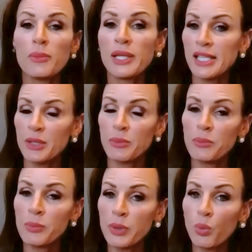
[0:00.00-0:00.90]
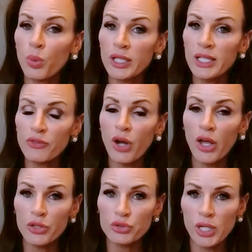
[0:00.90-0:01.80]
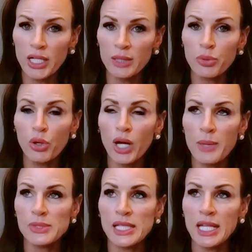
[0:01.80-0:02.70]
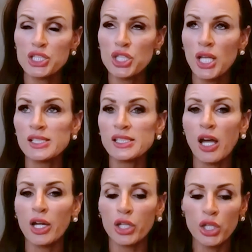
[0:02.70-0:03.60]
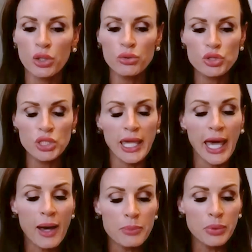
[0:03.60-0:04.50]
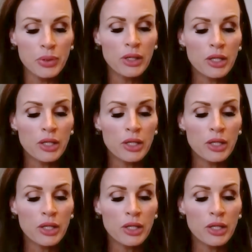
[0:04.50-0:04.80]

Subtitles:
because I'd been working for other training programs, and I just saw a huge gap